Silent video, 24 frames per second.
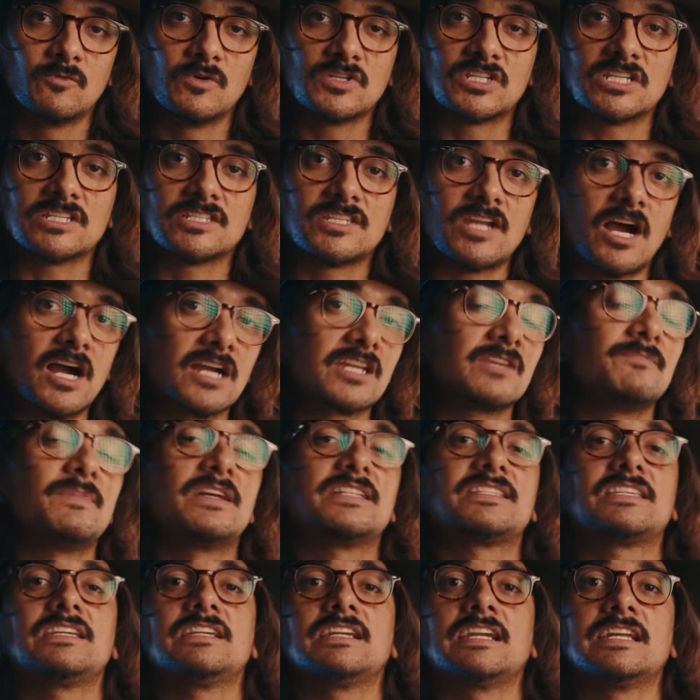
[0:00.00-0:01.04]
which is
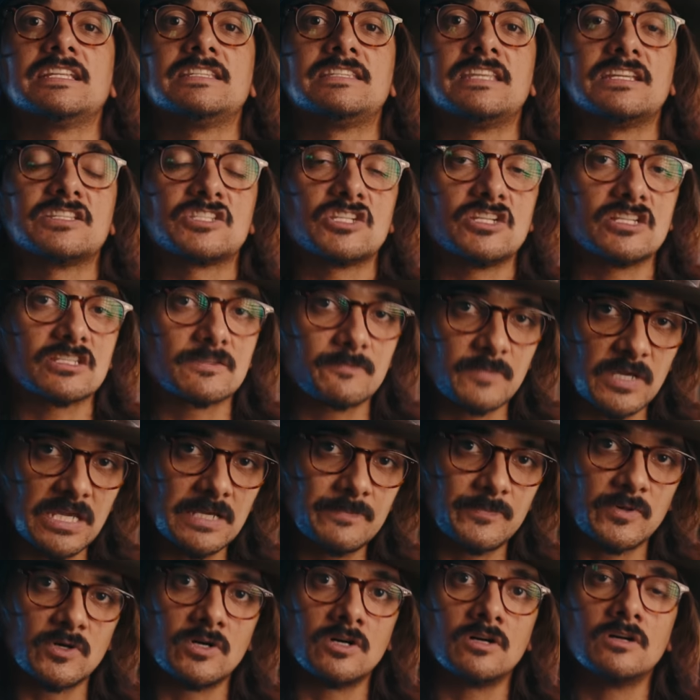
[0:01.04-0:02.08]
documenting indigenous
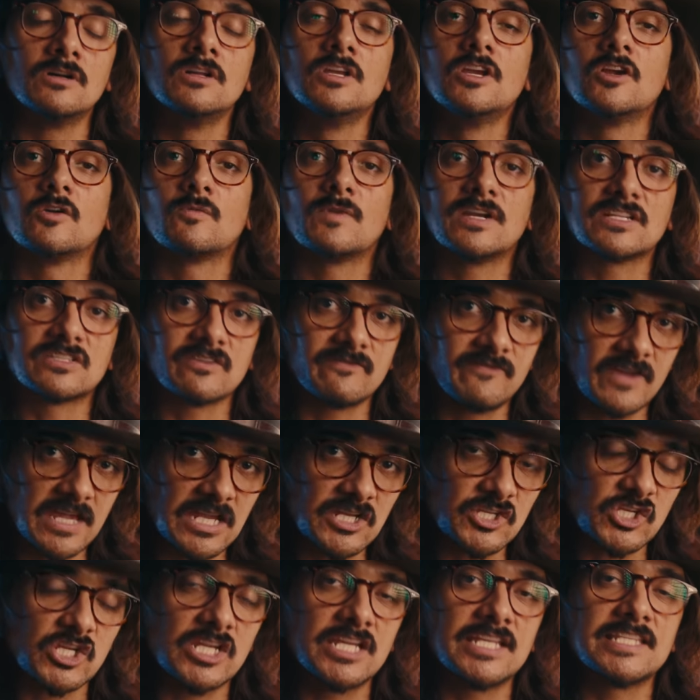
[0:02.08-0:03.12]
people,
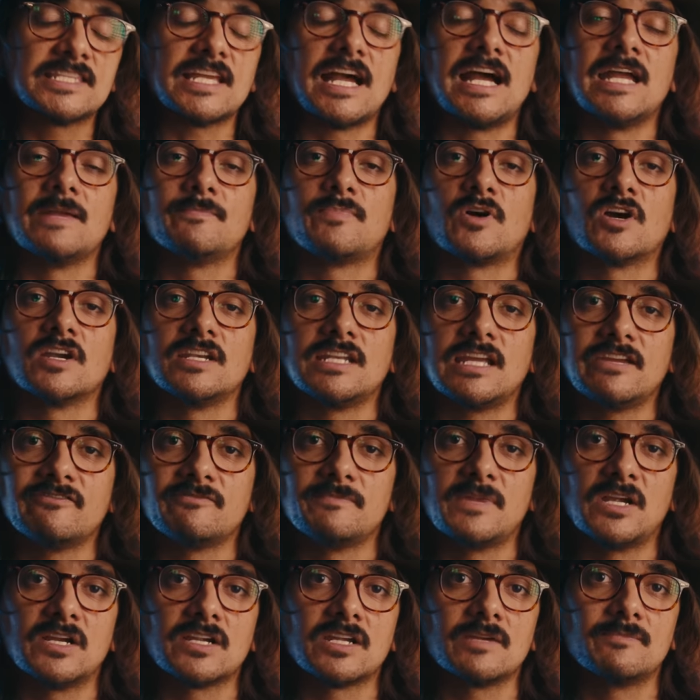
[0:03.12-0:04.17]
reservations. I'm part Native
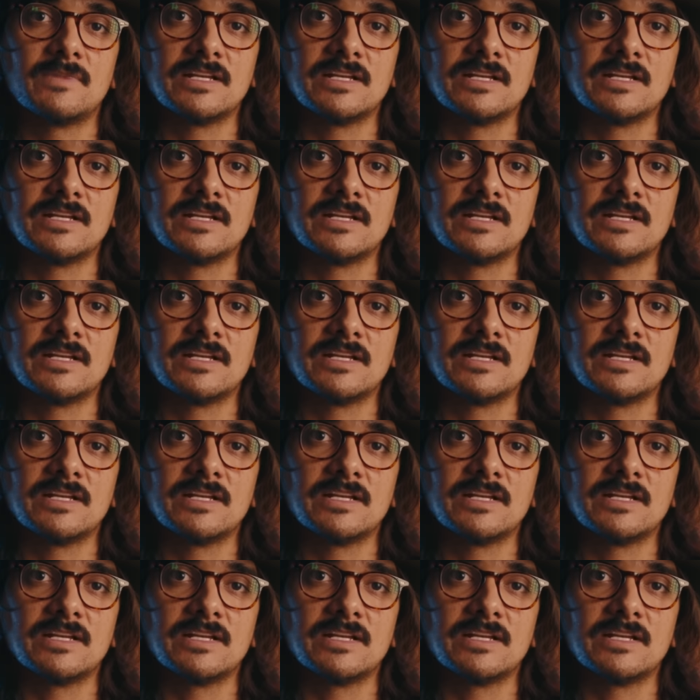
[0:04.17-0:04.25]
American